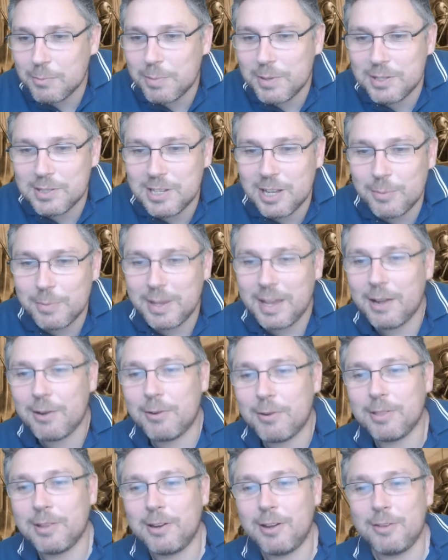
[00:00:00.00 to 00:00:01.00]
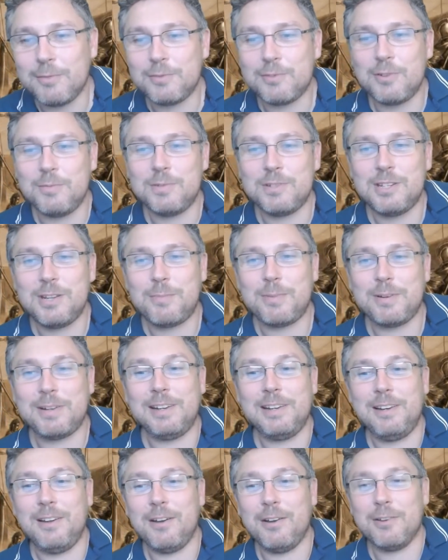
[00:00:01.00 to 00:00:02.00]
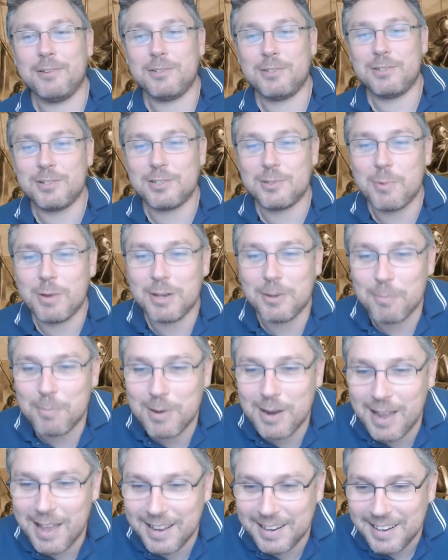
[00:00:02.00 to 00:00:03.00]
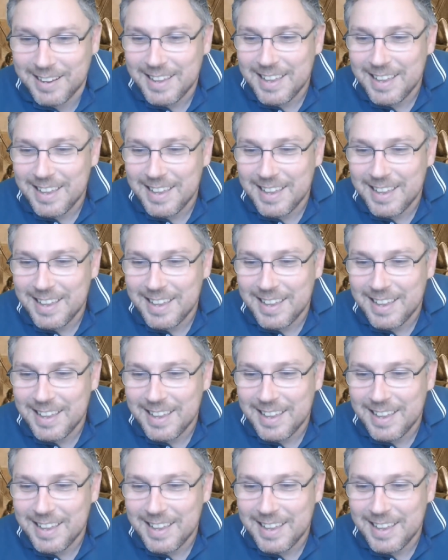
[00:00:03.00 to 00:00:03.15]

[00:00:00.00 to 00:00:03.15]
please tell me how long the live streams typically last, just so I can plan